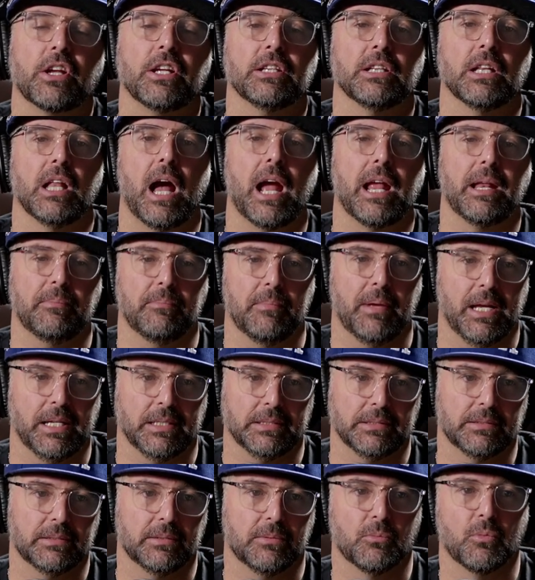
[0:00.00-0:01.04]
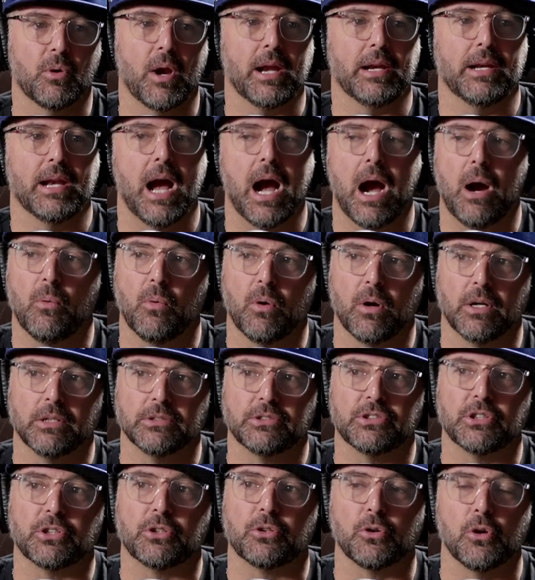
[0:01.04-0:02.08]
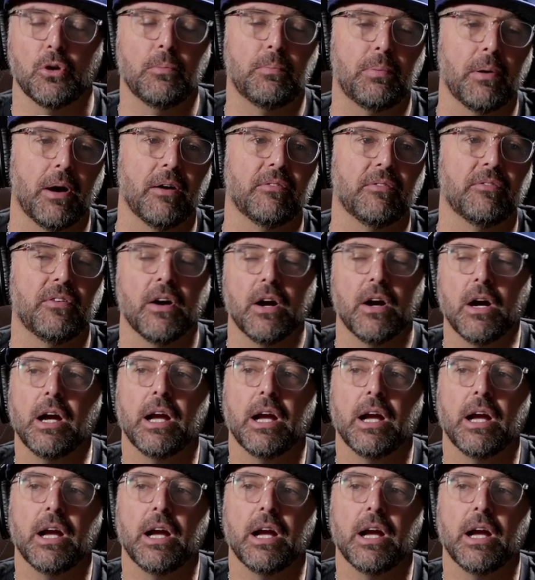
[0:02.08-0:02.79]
Enlightenment right now, where it's a group of